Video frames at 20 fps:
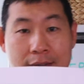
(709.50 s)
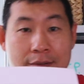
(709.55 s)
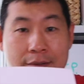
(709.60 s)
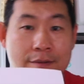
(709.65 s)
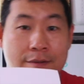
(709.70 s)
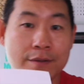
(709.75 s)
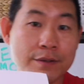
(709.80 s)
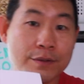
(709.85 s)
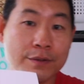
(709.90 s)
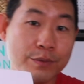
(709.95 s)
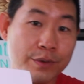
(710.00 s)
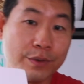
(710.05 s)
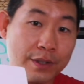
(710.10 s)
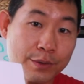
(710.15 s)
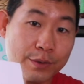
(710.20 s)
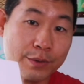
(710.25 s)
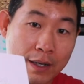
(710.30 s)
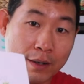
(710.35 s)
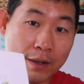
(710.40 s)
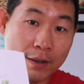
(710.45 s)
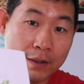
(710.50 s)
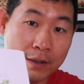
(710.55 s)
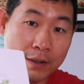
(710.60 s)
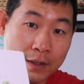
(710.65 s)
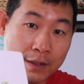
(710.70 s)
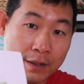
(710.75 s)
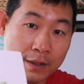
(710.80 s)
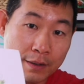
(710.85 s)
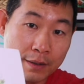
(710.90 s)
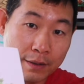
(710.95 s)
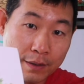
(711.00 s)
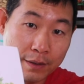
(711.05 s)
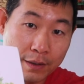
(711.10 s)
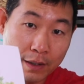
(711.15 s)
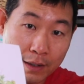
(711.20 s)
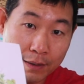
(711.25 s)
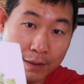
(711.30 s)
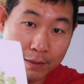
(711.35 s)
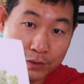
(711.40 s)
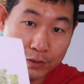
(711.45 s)
well. Okay, I'll try to
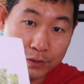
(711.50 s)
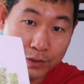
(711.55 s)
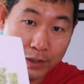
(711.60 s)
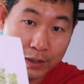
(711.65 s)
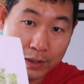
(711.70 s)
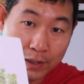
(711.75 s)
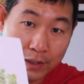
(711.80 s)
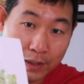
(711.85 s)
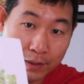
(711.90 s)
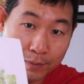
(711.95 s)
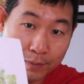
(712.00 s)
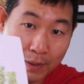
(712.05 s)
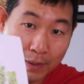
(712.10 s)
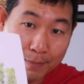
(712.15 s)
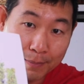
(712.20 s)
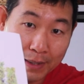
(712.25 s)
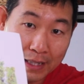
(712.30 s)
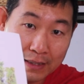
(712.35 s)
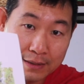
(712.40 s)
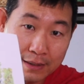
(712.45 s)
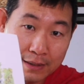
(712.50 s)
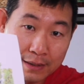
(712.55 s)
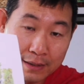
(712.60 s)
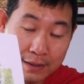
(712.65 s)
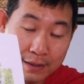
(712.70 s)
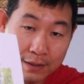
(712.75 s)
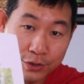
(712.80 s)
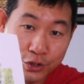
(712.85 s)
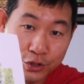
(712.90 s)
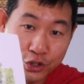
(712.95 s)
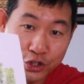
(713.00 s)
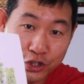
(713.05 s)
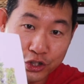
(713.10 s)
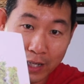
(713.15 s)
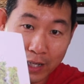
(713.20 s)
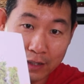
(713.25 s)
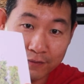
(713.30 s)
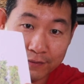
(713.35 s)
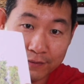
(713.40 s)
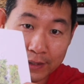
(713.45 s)
get my best shot of it
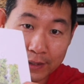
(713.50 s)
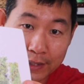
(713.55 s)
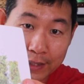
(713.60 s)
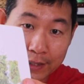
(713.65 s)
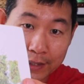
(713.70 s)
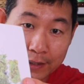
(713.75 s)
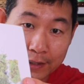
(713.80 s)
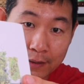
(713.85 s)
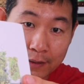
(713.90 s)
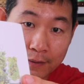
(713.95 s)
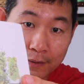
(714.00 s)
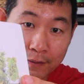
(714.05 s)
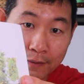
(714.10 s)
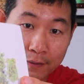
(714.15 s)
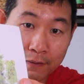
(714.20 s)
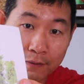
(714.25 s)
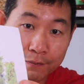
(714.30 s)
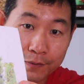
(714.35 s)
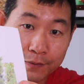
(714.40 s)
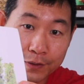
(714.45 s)
here for you guys.